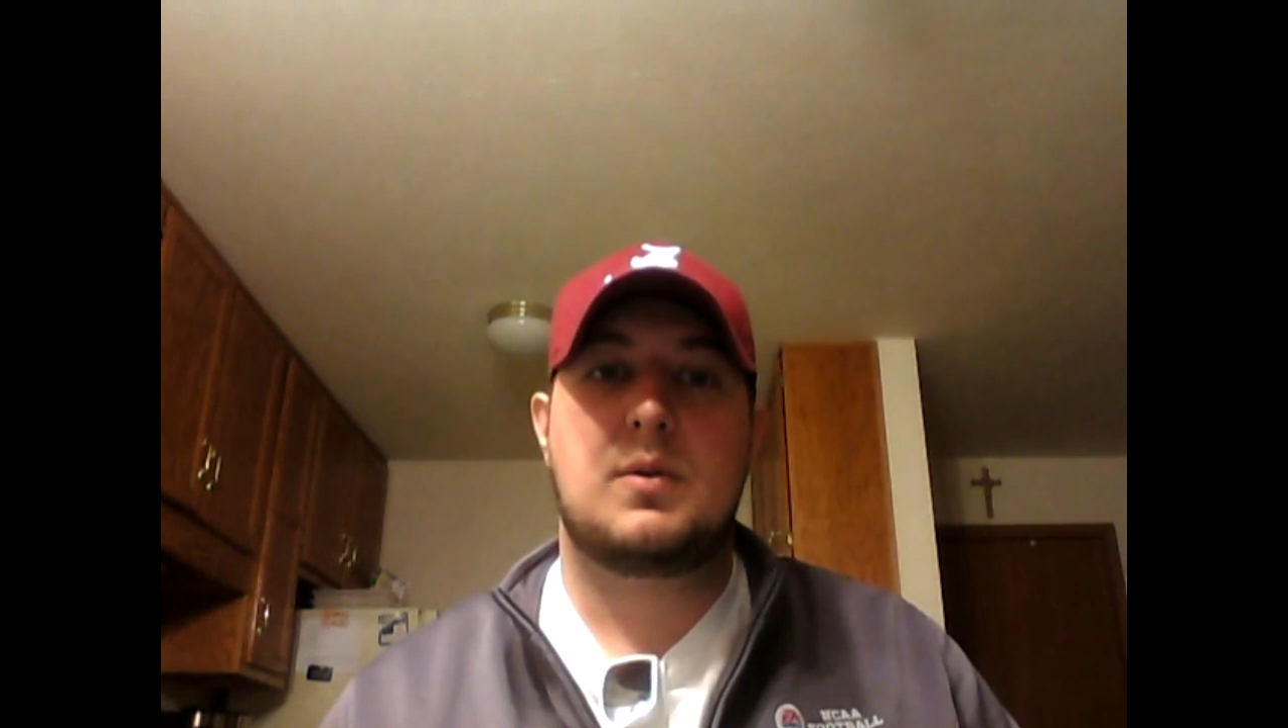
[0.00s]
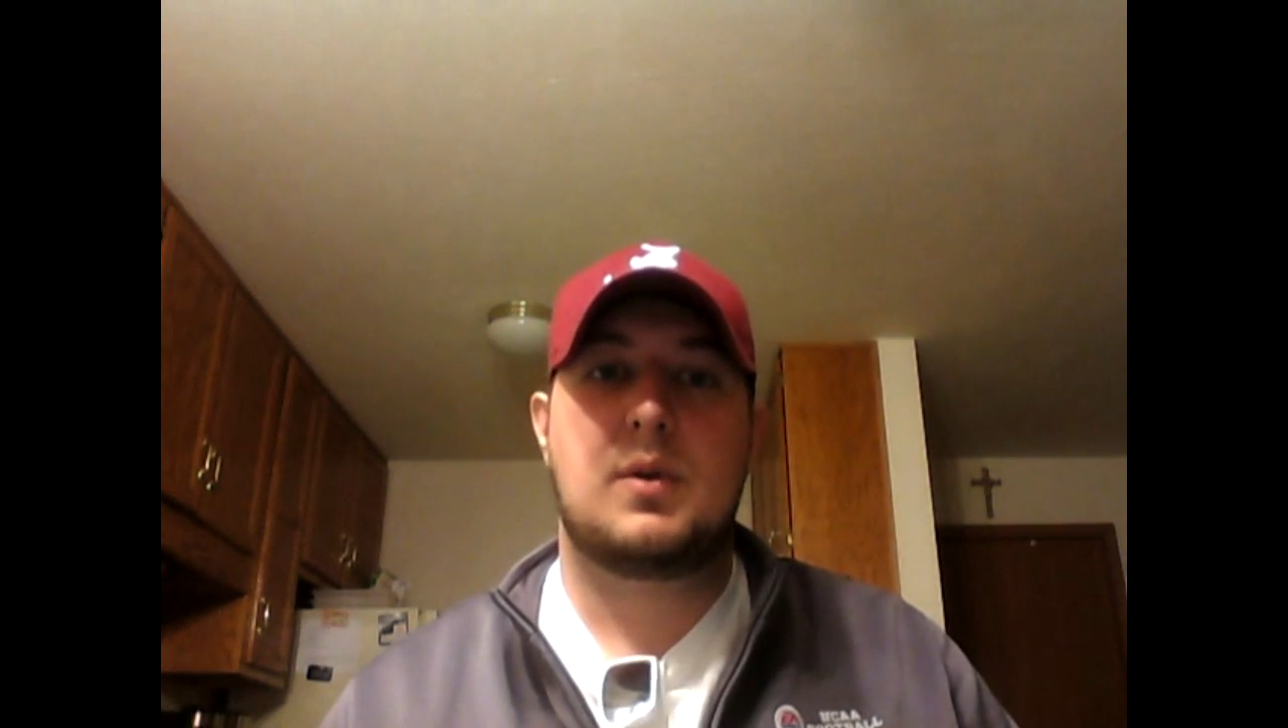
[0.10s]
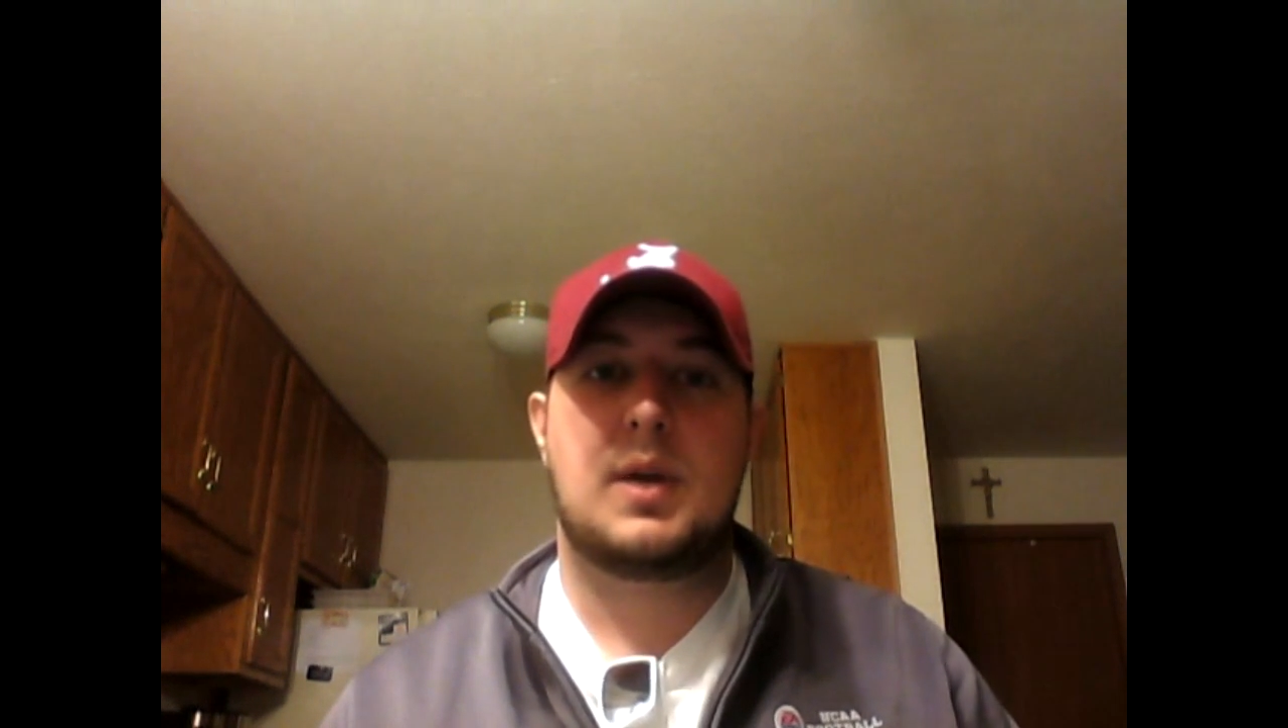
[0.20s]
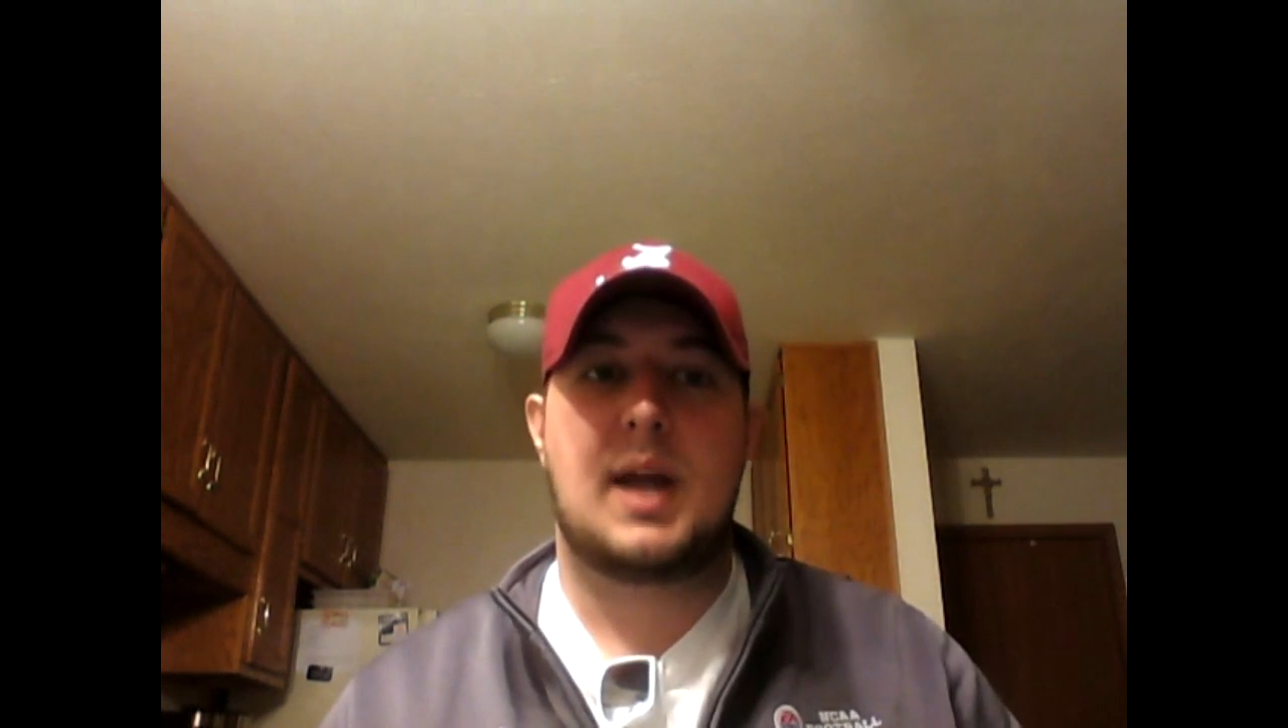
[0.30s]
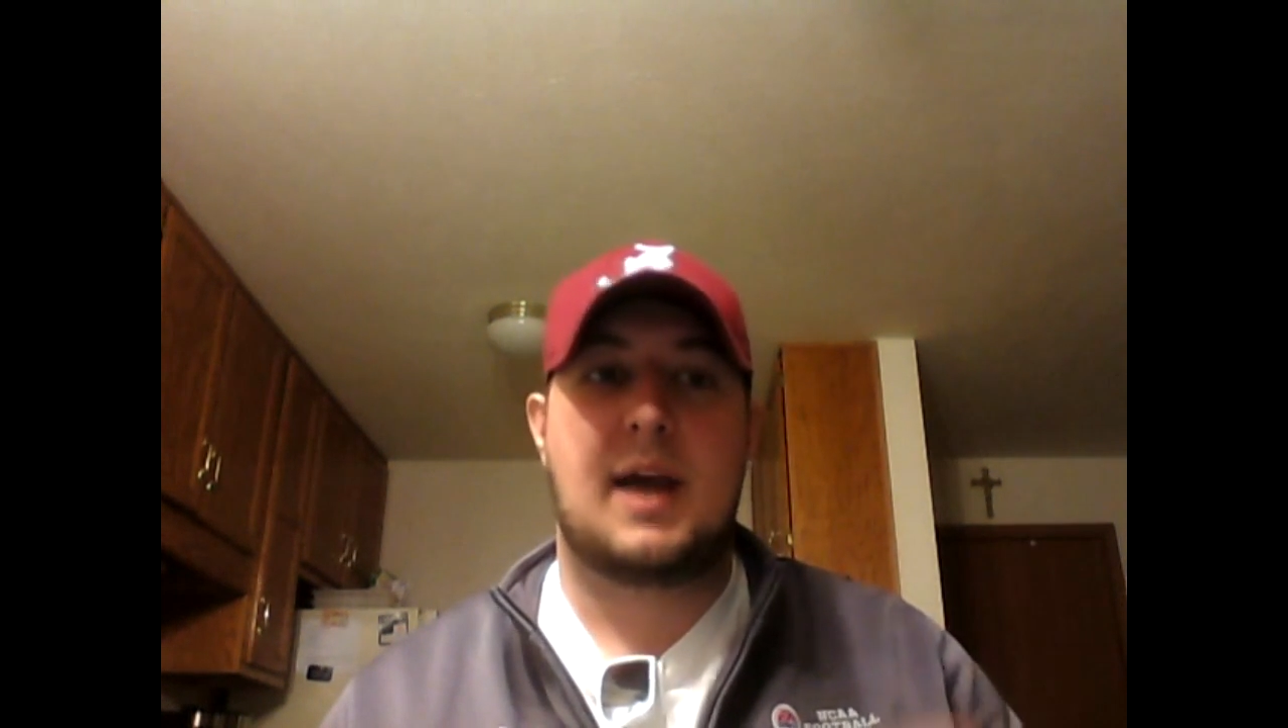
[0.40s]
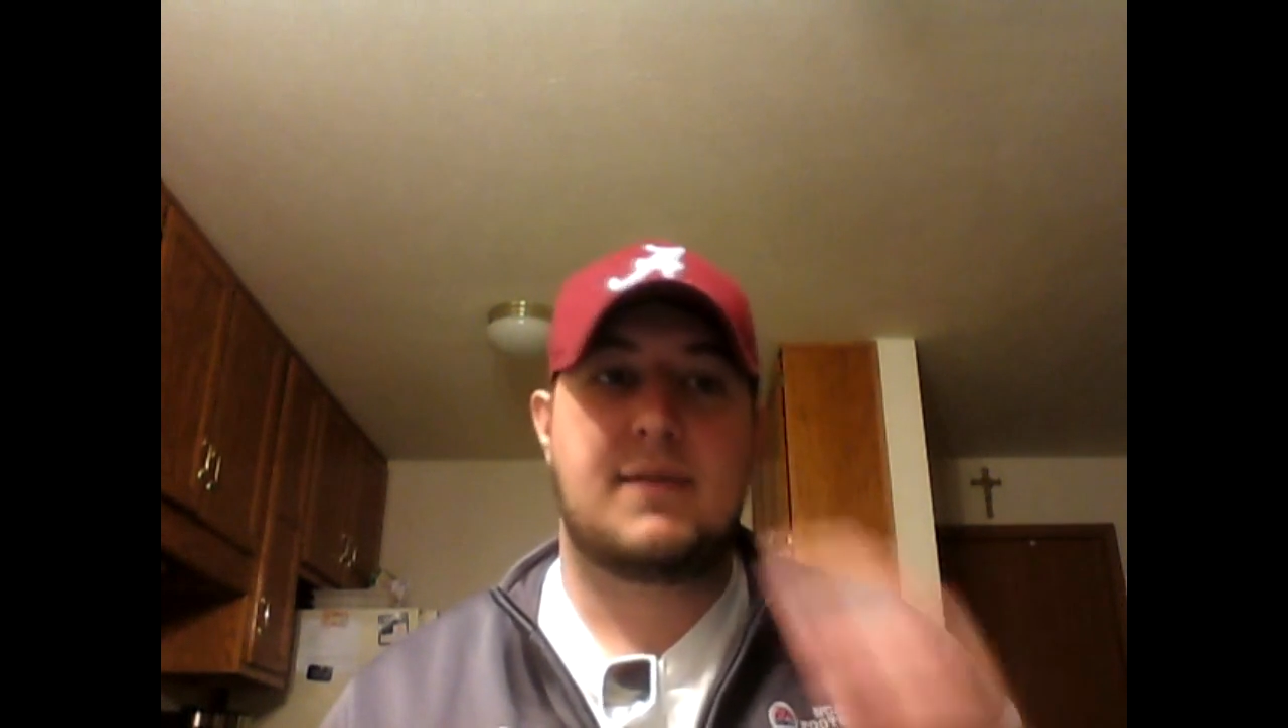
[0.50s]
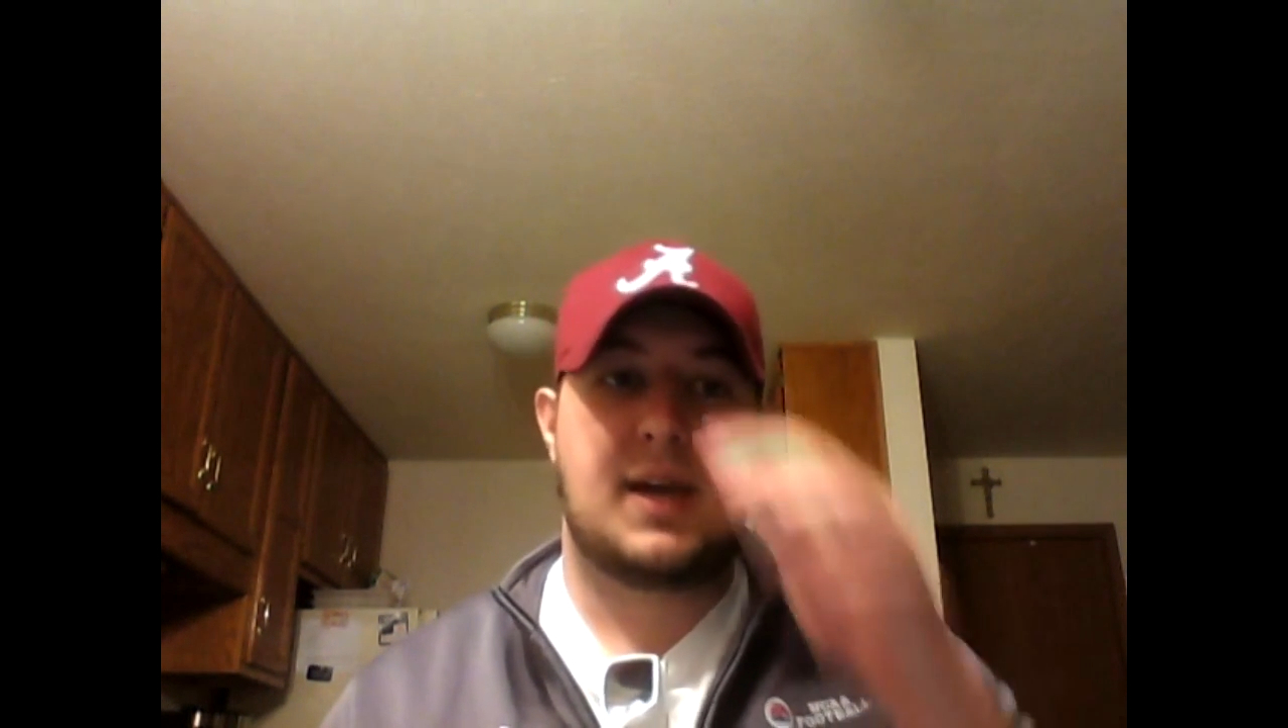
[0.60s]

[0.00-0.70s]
You can have